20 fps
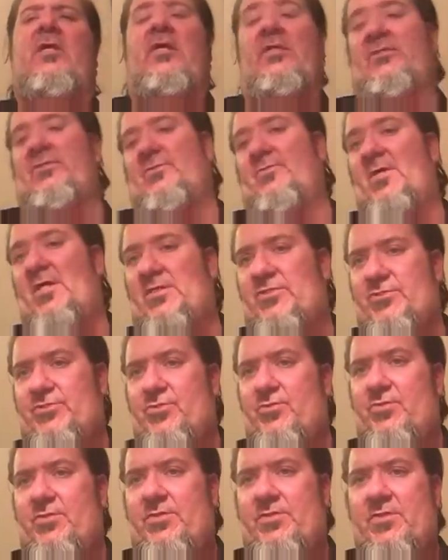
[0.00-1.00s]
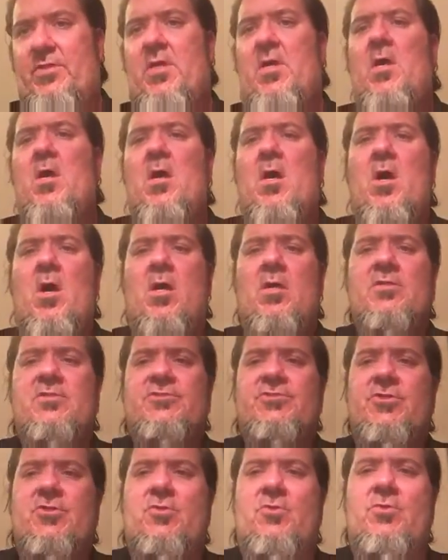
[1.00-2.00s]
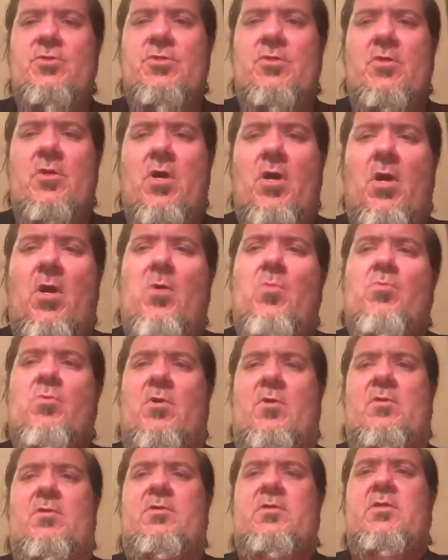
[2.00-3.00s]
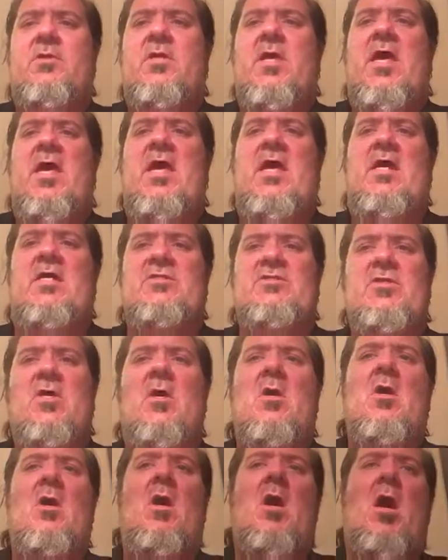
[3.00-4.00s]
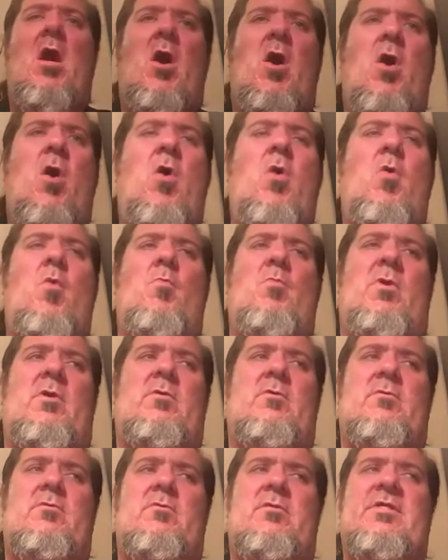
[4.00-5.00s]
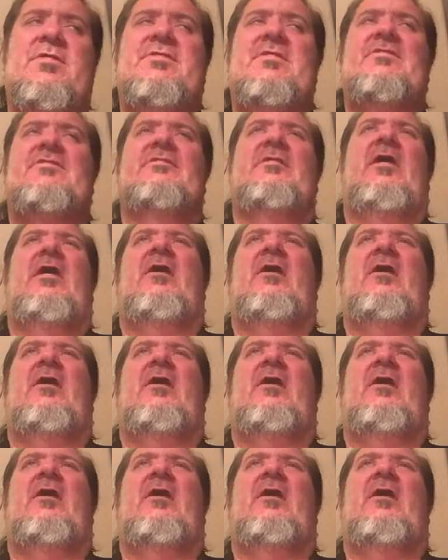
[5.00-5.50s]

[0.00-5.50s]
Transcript: as my student, do your homework at home. It doesn't